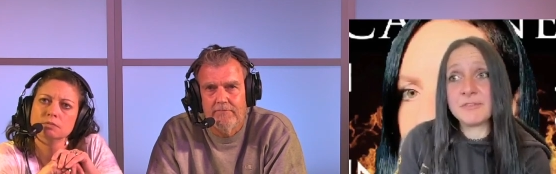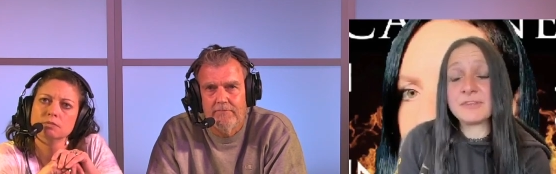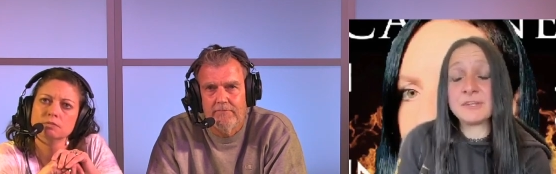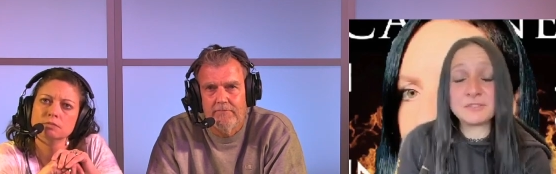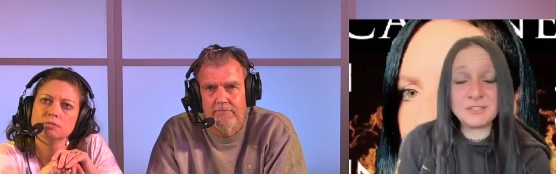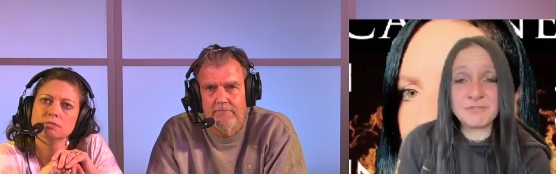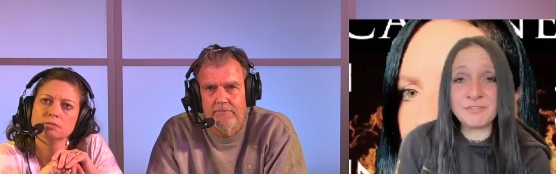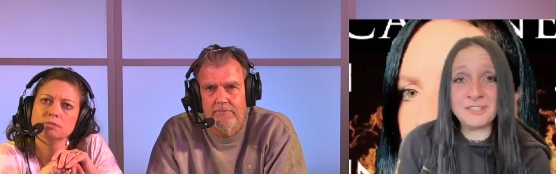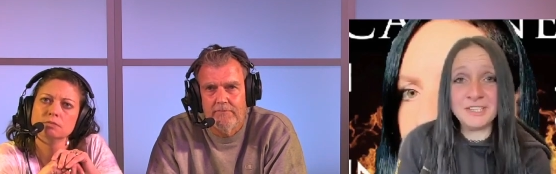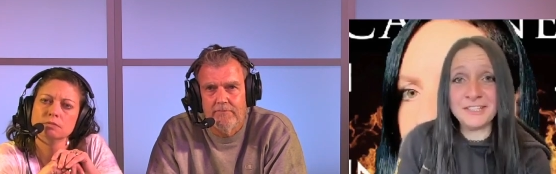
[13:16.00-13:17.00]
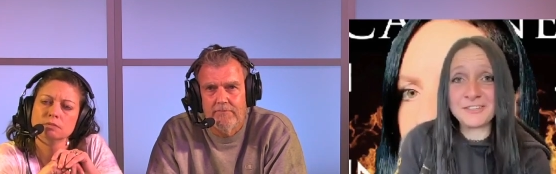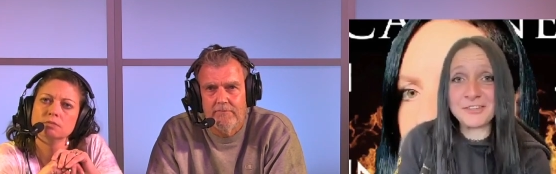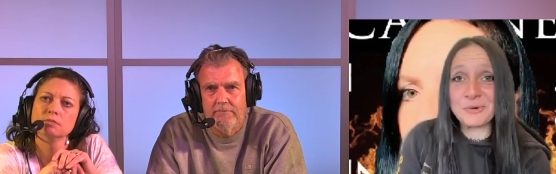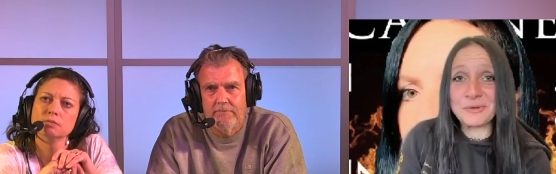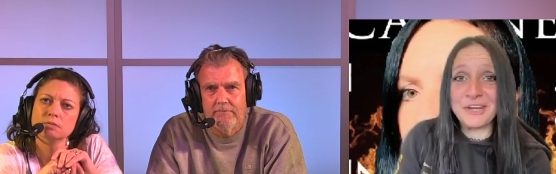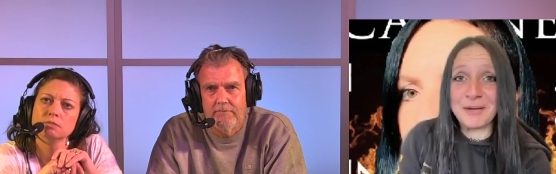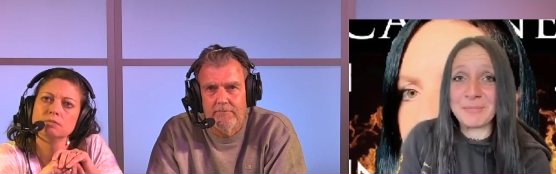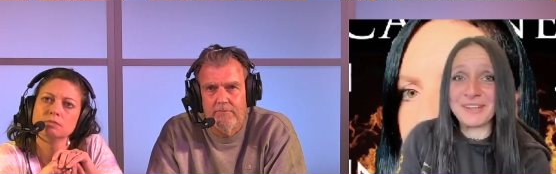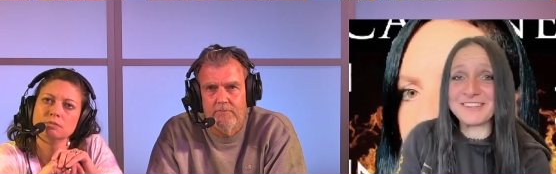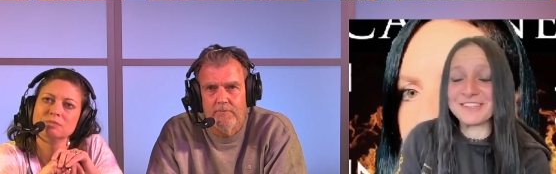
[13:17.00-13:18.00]
Speaker 1: I've still, she's fifteen years old
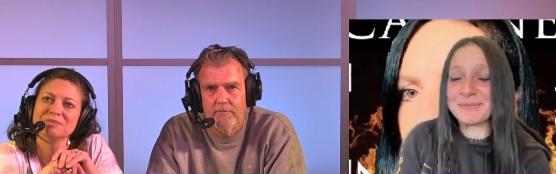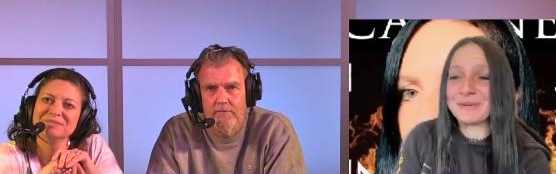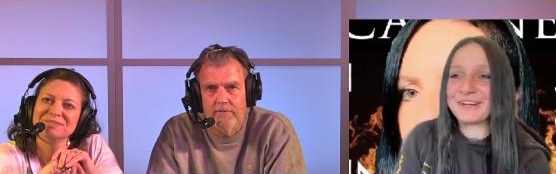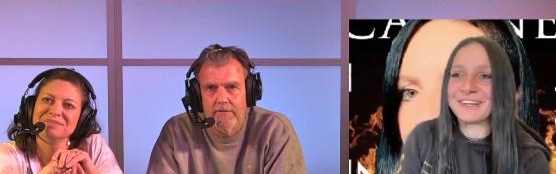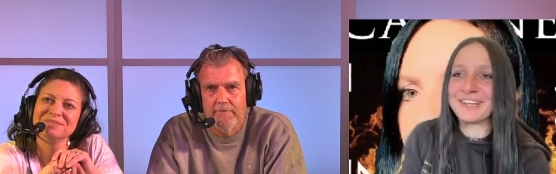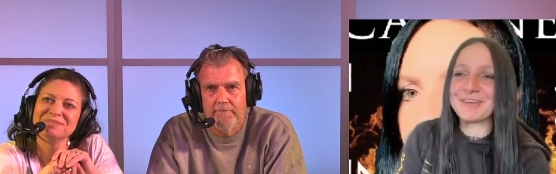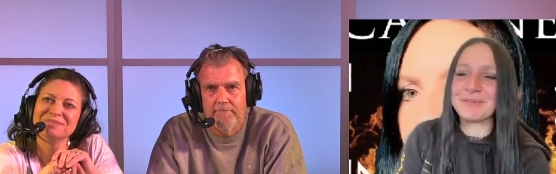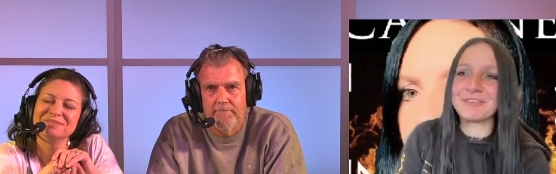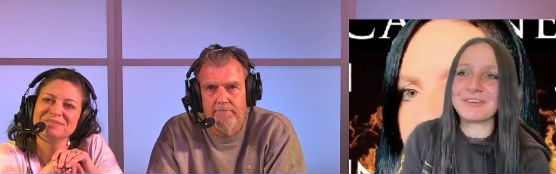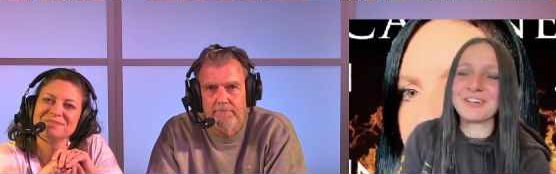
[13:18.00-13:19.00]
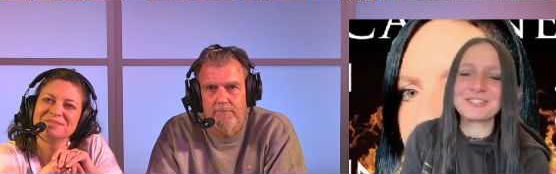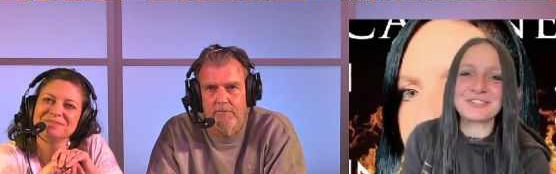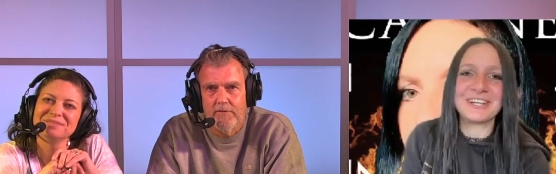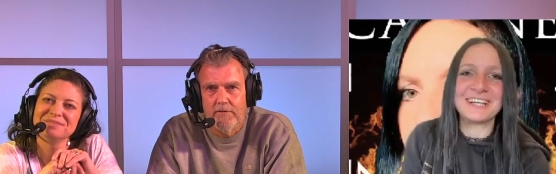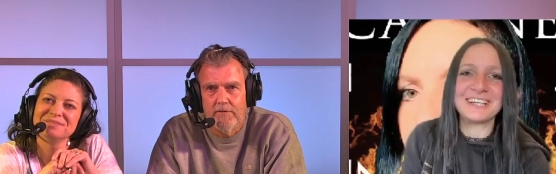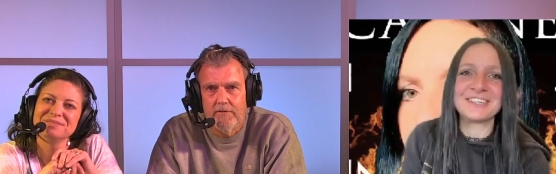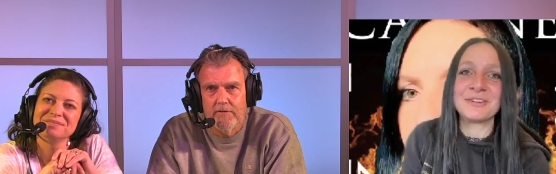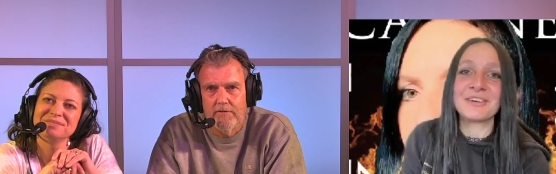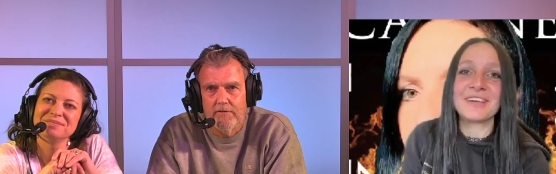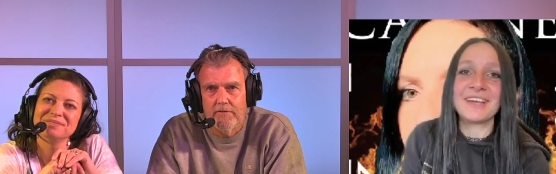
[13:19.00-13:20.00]
now, bless her, my, uh, my first trailing dog.